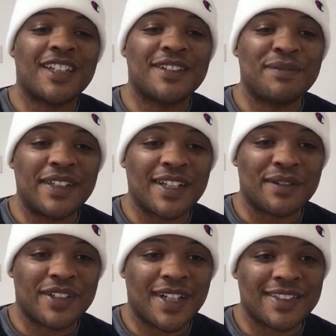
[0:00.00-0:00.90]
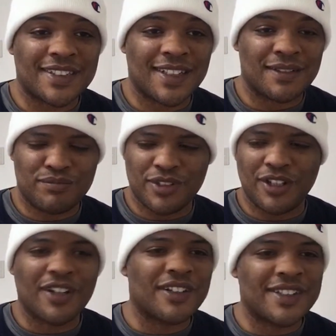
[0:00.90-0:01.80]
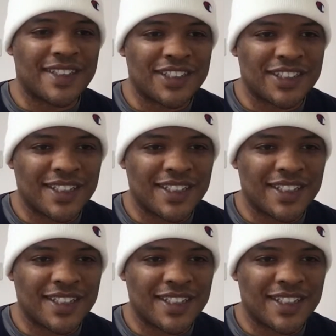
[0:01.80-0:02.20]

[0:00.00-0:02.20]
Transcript: me like I'm crazy, like her an engineer,